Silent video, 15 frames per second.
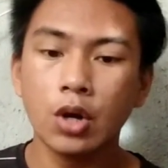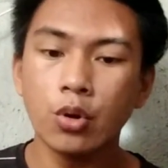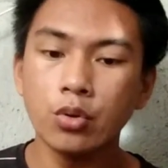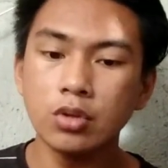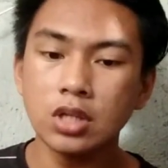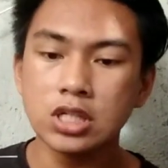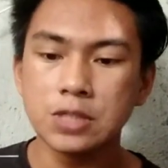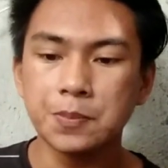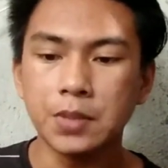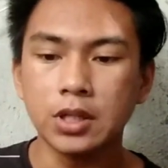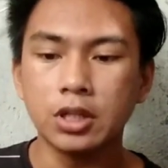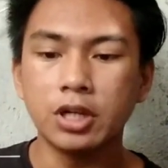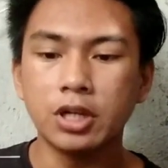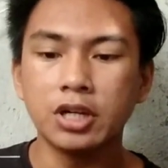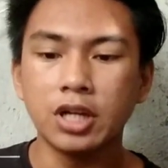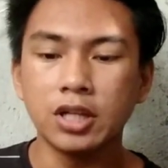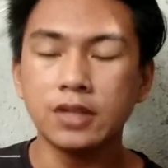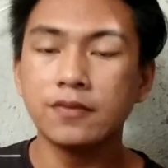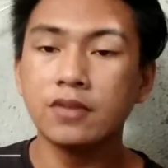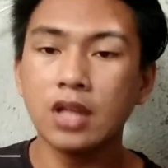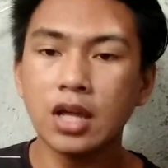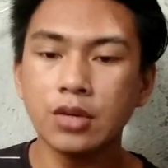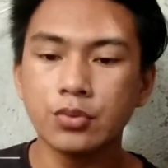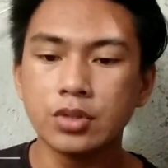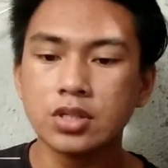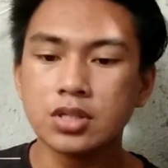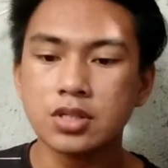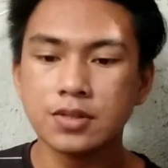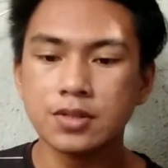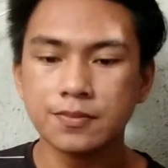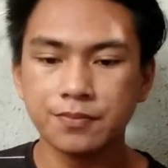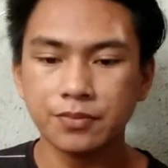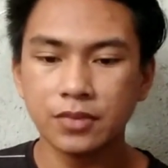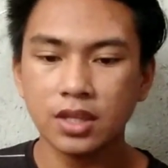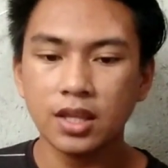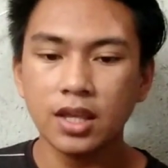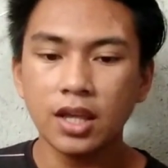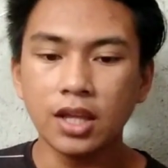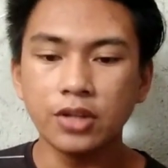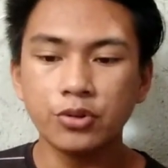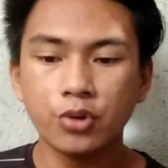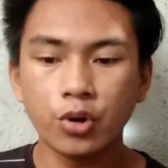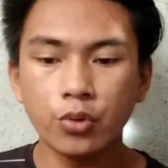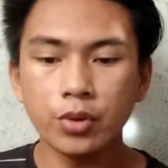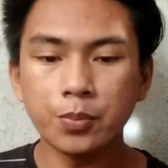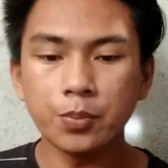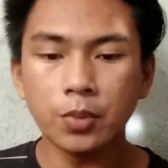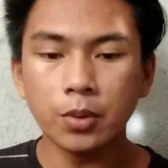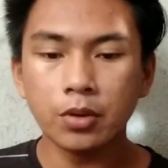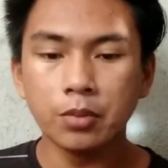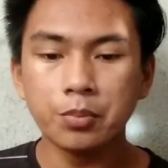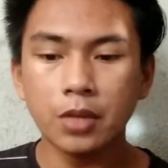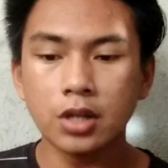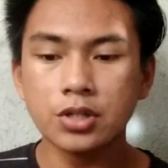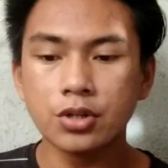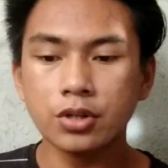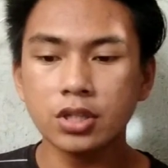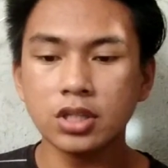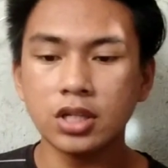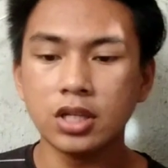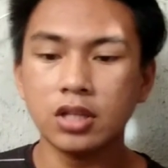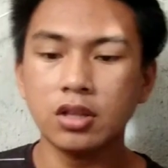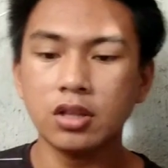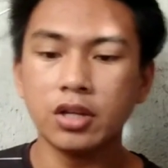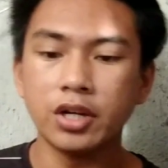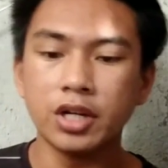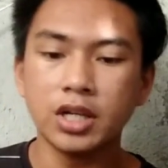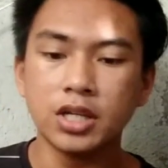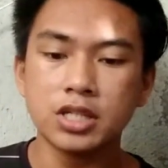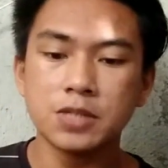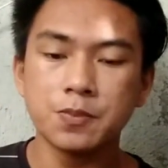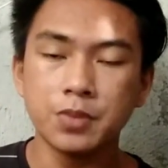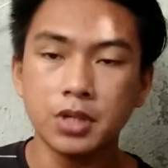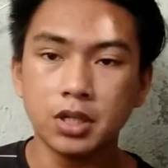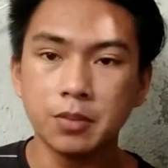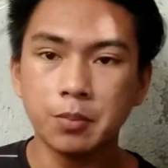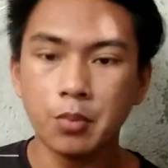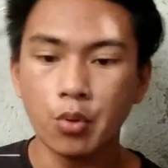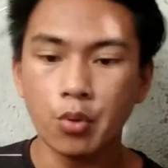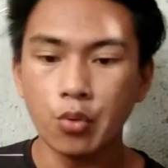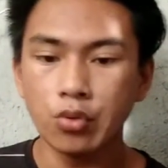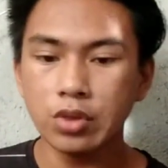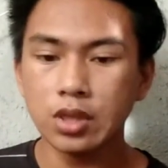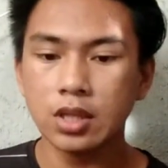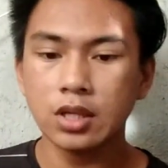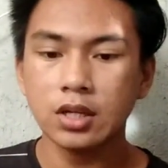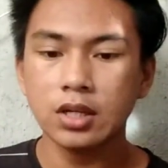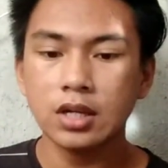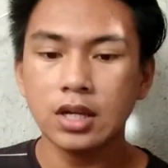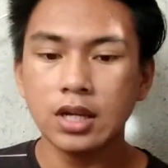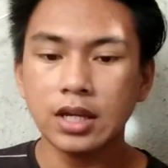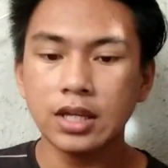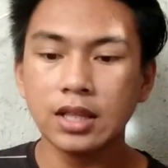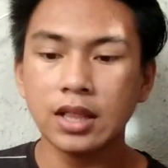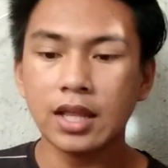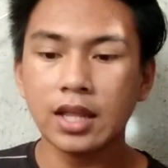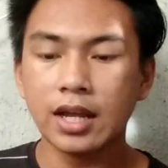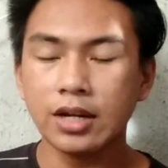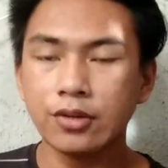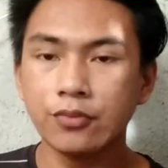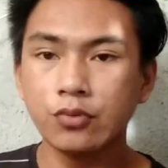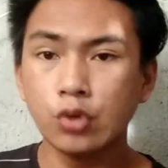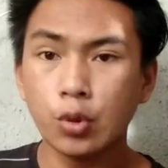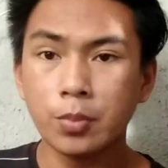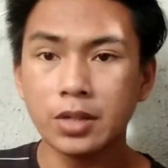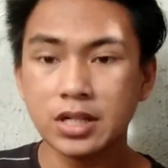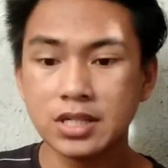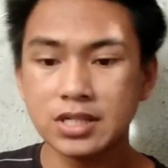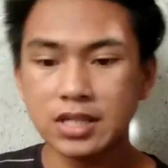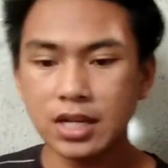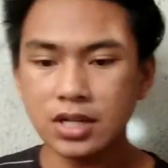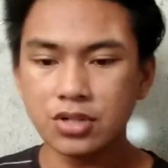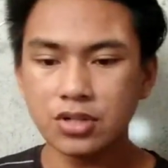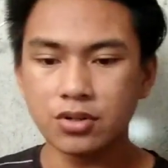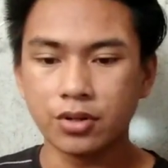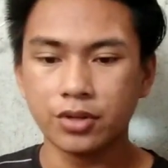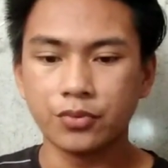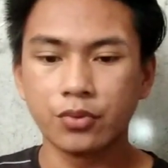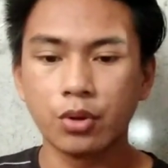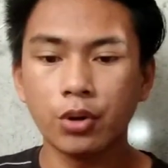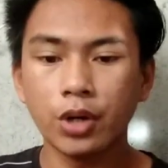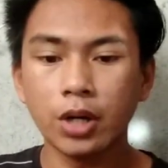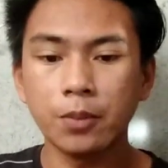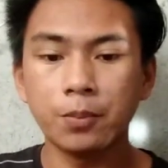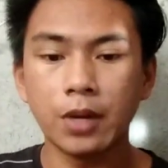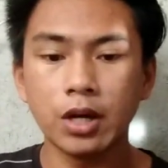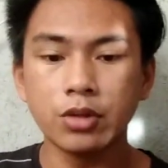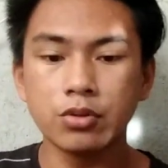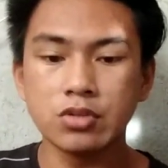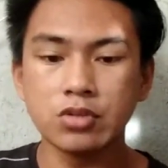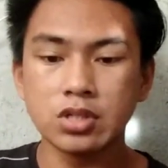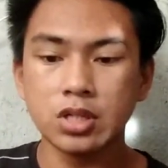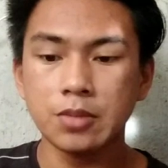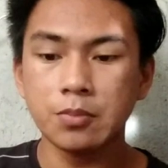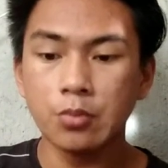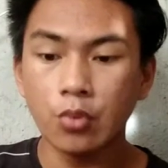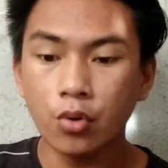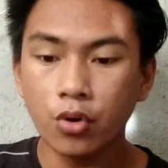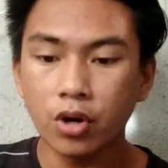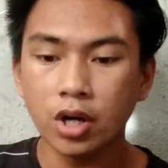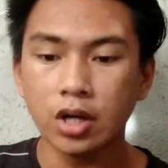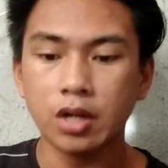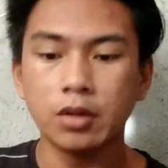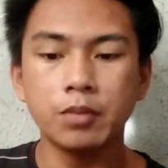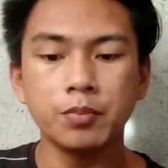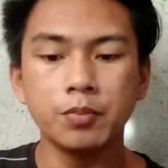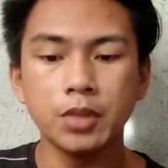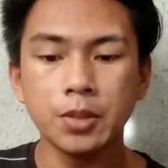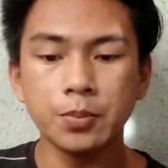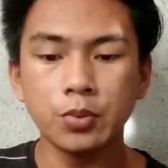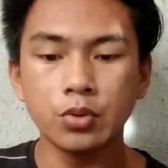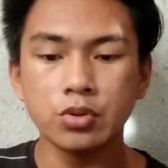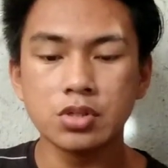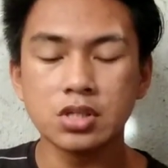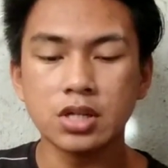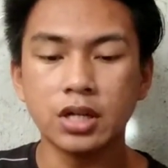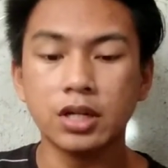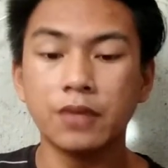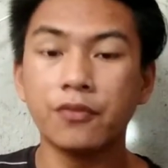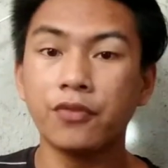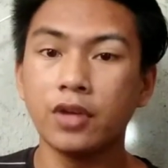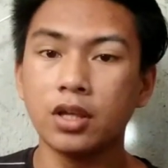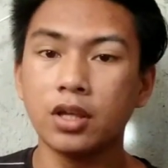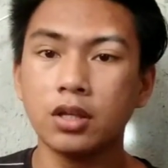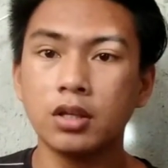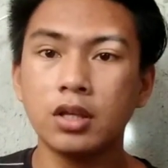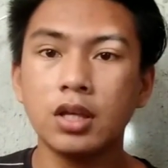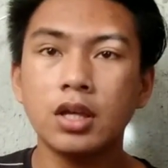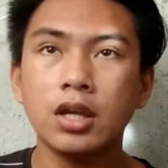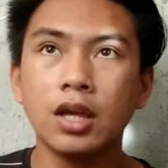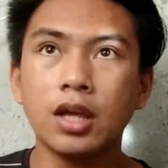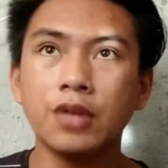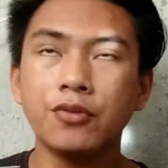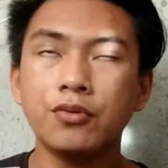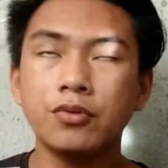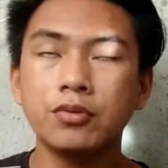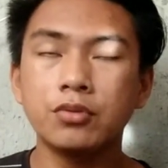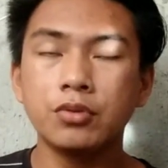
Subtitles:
only speak their native language. And growing majority in learning speak both. In light of globalization, we are bound to see more people to start a face and